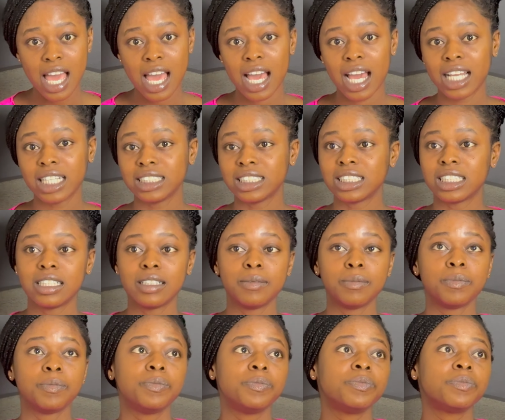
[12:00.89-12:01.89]

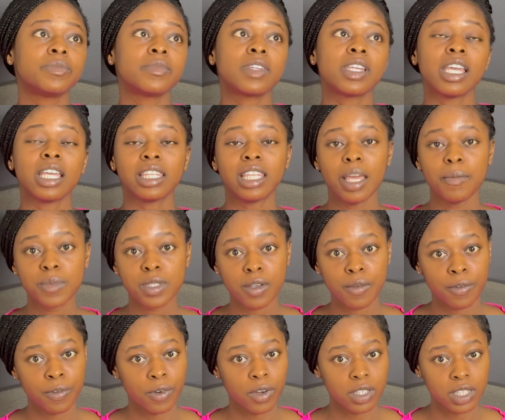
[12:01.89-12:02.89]
and in terms
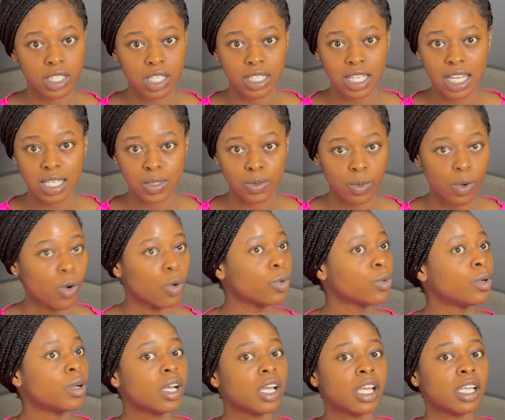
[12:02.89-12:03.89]
of funding as
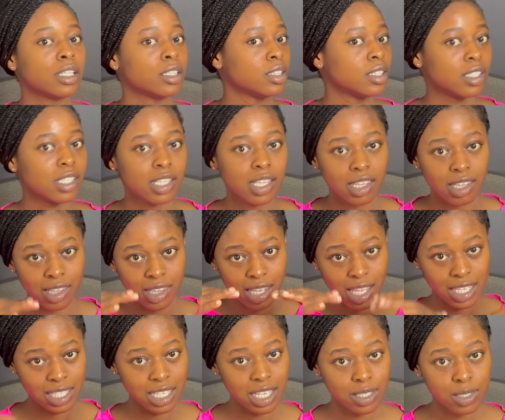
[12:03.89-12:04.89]
well,
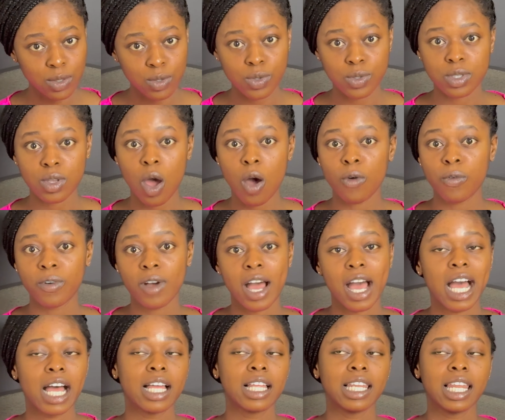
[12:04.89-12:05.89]
lesser schools
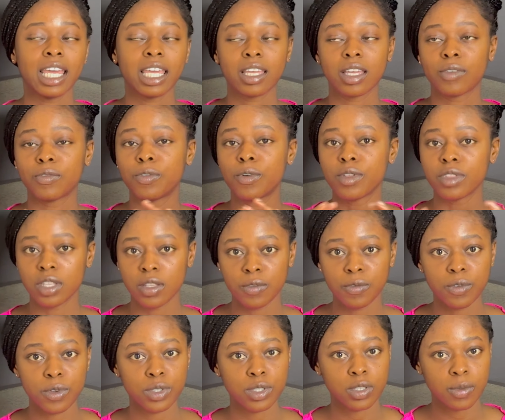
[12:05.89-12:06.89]
offer like funding
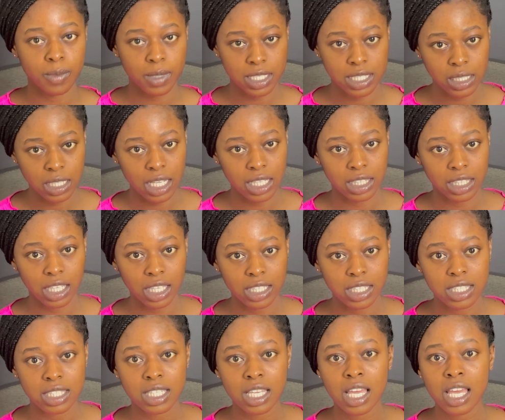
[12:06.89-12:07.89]
for summer start date.
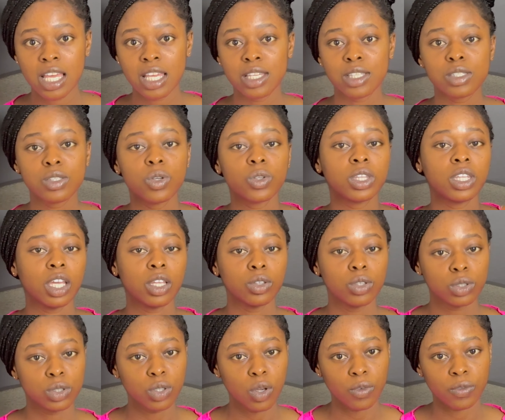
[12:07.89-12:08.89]
So take
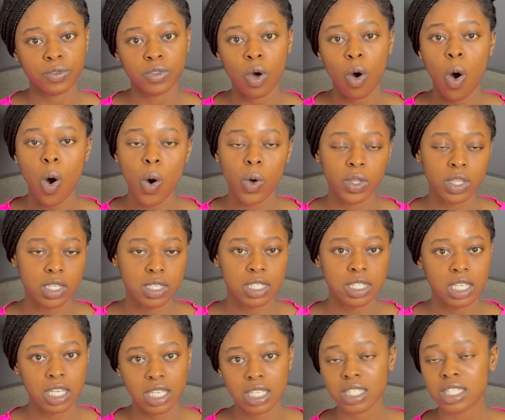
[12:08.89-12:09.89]
note of all these
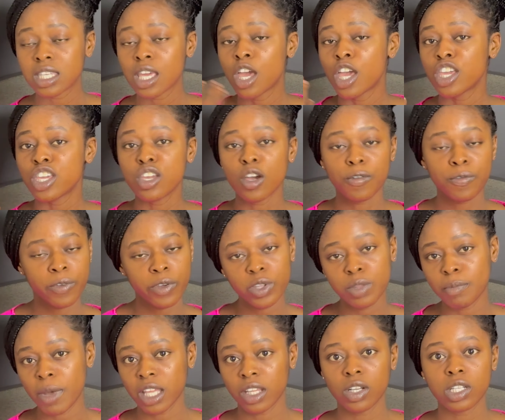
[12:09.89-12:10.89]
things. Your field
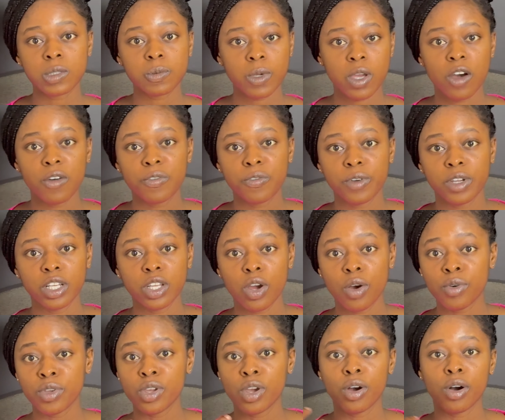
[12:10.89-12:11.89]
might not be offering,
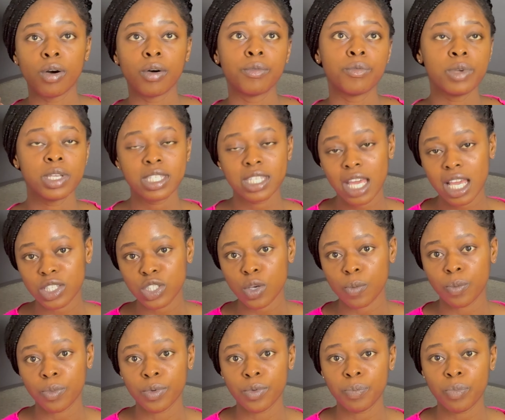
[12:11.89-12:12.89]
your research
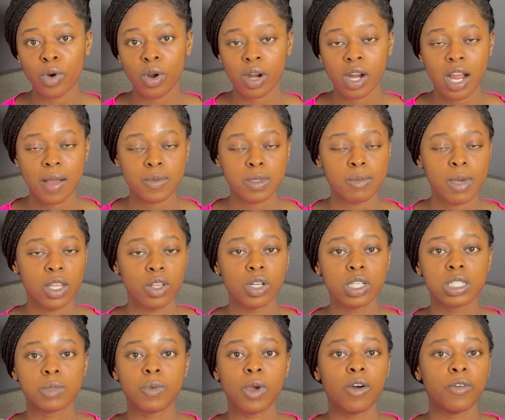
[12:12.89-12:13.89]
programs might
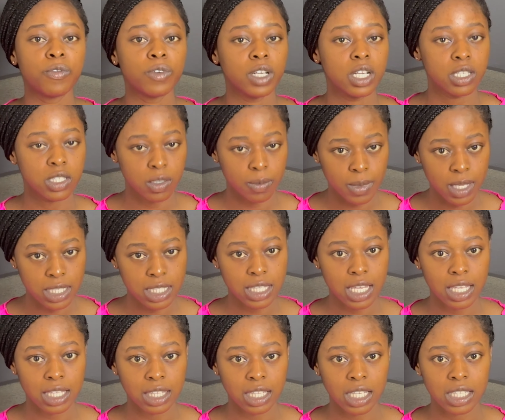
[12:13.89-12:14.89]
not be offering a summer
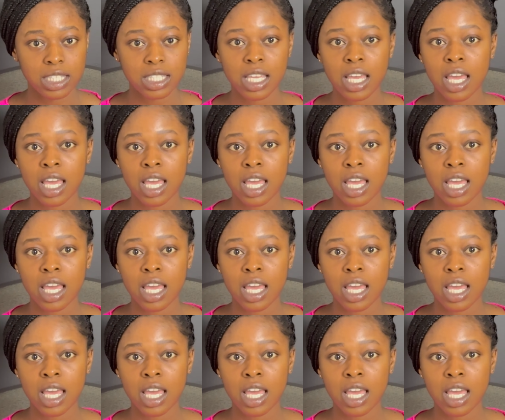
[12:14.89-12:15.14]
start date.